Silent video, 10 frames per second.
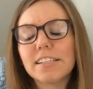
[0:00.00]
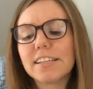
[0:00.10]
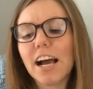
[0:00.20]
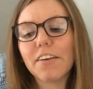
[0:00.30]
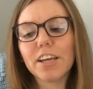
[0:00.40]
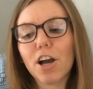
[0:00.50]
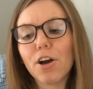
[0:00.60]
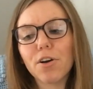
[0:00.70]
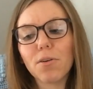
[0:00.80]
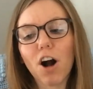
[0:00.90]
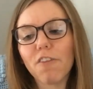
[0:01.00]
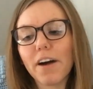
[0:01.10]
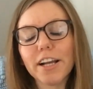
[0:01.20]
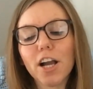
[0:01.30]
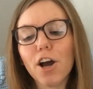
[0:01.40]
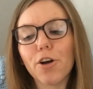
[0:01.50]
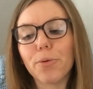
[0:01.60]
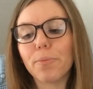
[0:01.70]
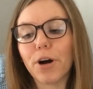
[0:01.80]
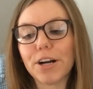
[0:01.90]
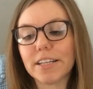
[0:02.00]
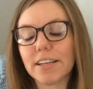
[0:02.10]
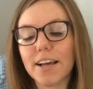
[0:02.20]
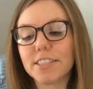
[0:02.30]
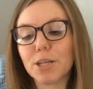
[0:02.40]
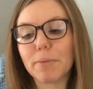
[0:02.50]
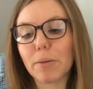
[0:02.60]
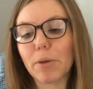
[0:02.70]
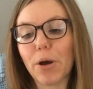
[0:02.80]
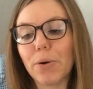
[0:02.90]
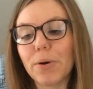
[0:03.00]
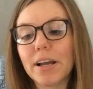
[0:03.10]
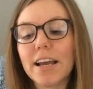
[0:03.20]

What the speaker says: "Tally-ho, off I go," parted Cousin McMo,